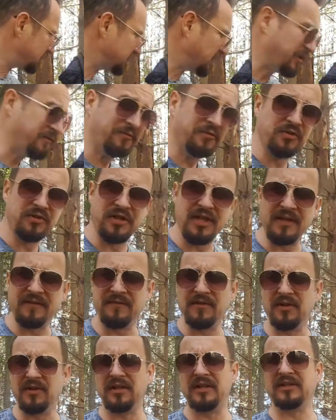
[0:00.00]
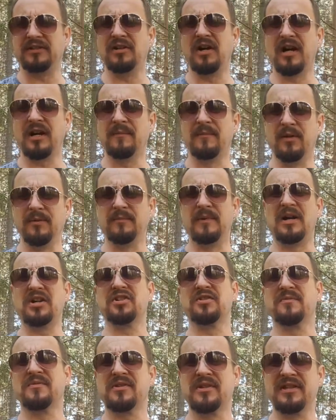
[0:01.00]
if you think we're gonna talk about
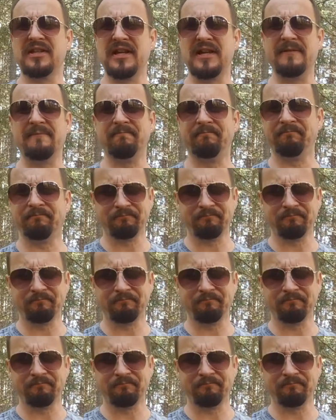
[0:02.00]
mushrooms today,